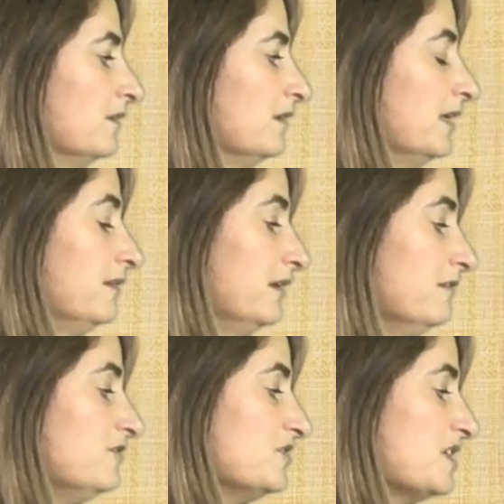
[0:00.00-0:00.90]
And the
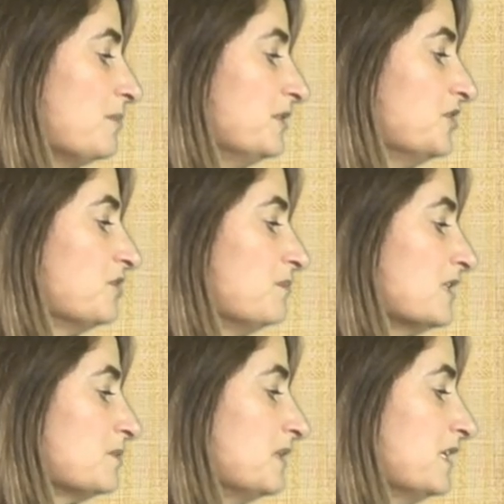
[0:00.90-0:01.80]
inverse operation of
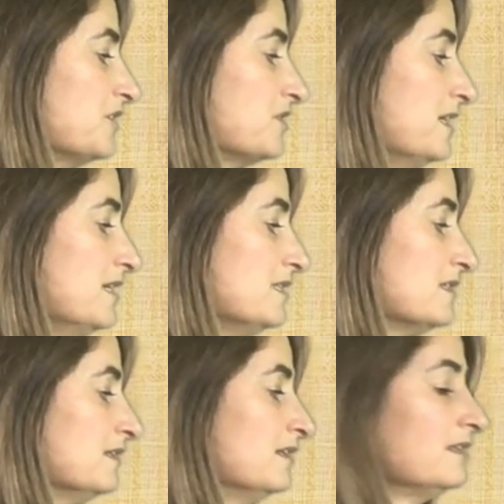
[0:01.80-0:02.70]
multiplication is
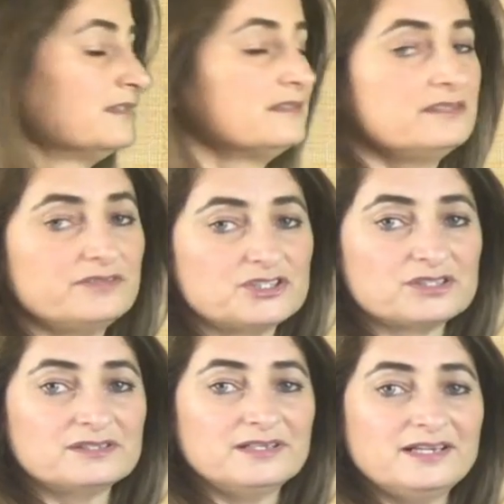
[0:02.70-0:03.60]
division,
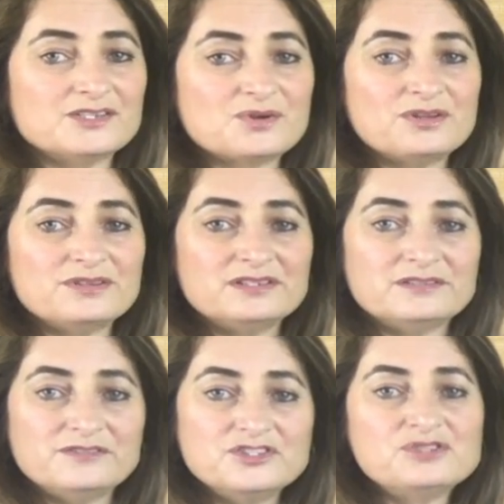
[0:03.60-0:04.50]
and it's called the
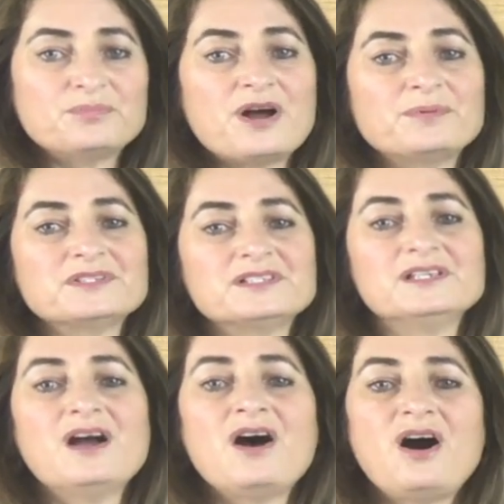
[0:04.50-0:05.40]
division
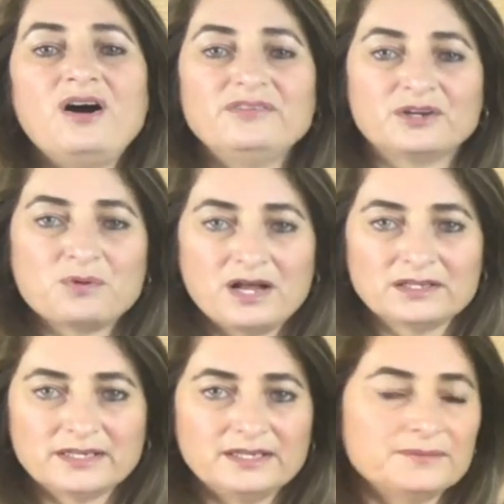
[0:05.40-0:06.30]
property of
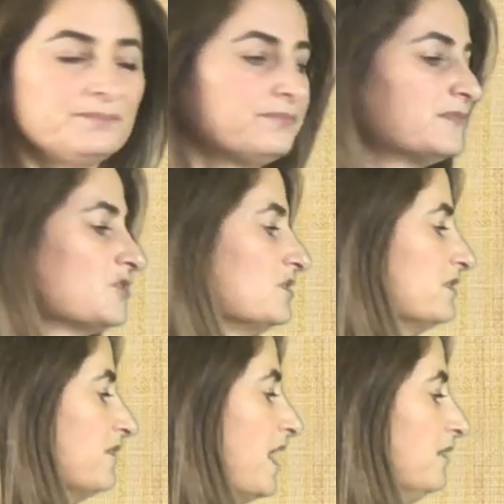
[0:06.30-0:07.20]
equality. So
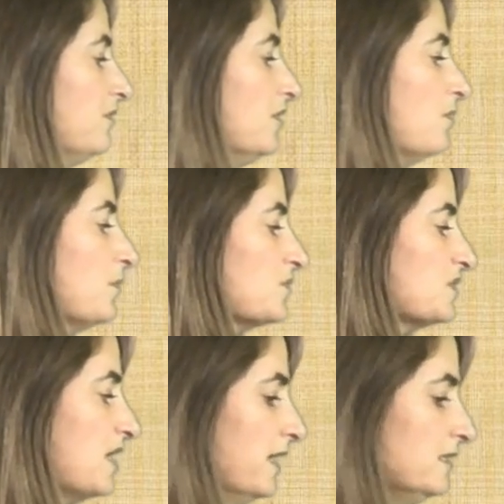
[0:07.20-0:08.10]
divide 3 on both
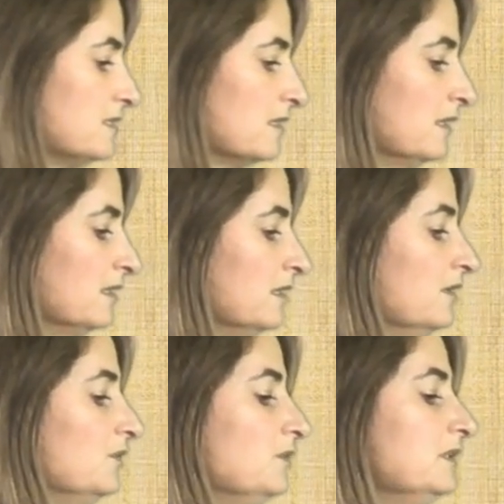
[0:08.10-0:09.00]
sides,
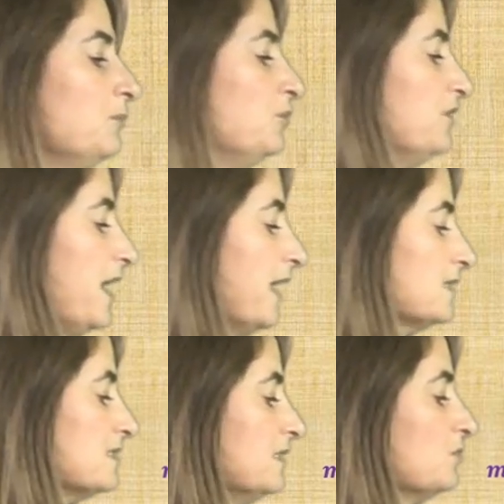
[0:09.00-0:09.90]
you end up with
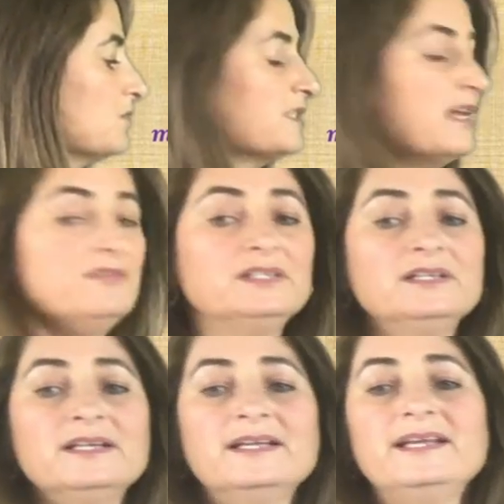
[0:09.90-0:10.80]
x equals
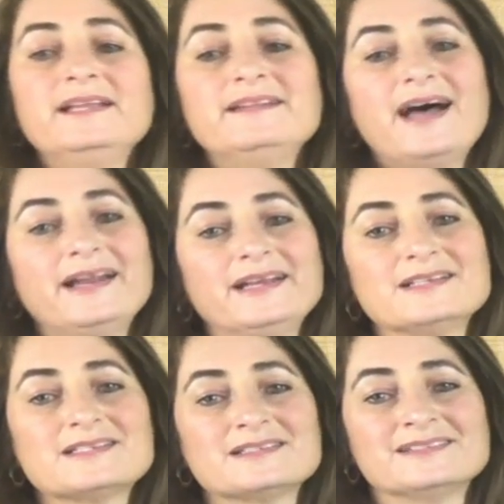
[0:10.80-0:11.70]
7, and that
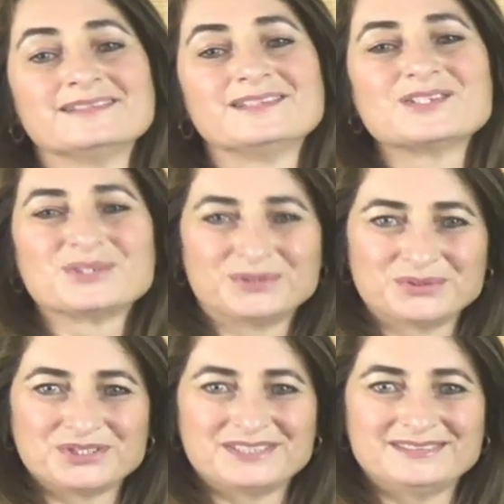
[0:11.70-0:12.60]
is the
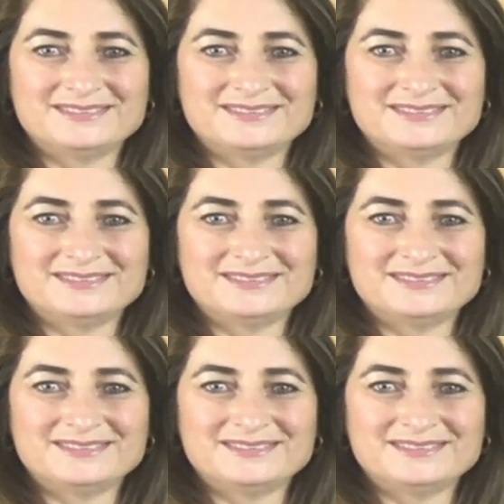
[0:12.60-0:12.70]
solution.